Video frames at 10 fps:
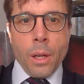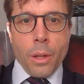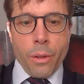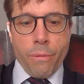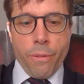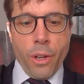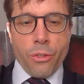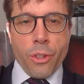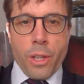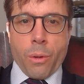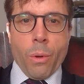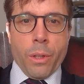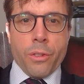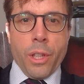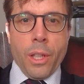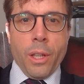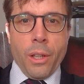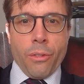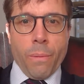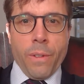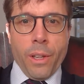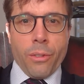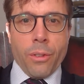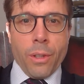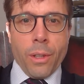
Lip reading: The first inequality is obvious.